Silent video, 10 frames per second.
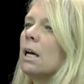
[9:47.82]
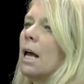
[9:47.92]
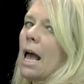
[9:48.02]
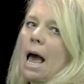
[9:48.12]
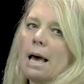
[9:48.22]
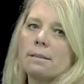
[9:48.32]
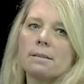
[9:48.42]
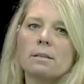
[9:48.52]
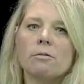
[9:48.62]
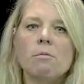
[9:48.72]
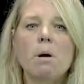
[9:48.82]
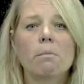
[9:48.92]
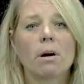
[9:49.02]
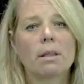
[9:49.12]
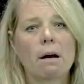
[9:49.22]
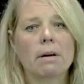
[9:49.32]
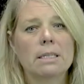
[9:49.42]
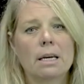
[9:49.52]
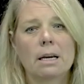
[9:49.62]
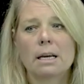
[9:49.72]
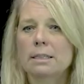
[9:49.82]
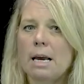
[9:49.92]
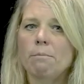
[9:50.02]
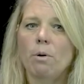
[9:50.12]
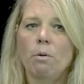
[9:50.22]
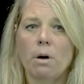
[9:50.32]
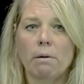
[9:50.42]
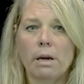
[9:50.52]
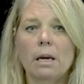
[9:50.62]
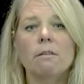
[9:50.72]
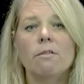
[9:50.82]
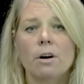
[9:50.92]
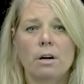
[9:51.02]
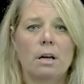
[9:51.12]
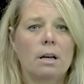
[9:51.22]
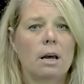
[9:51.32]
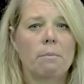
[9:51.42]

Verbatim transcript: S. Remember that we did an example where we converted